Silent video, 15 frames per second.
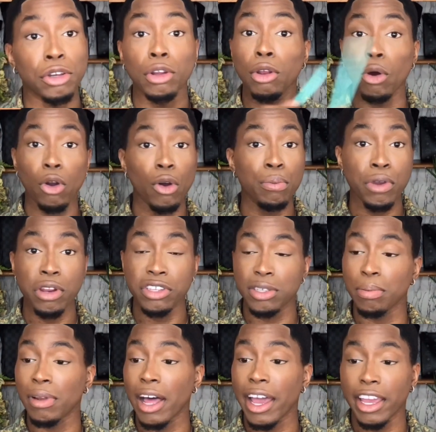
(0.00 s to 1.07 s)
local beauty
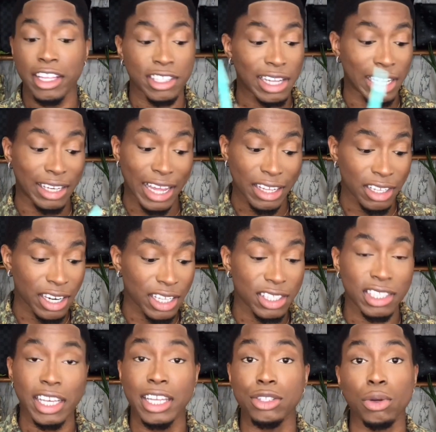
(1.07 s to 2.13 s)
supply, it's like 99
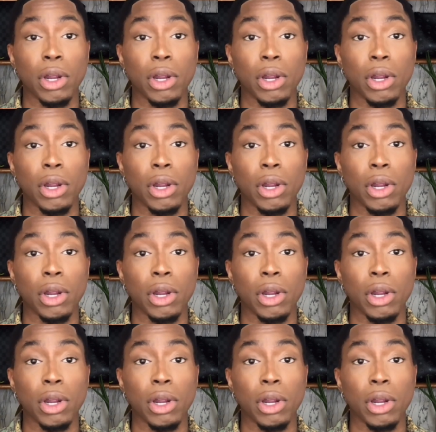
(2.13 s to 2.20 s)
cents or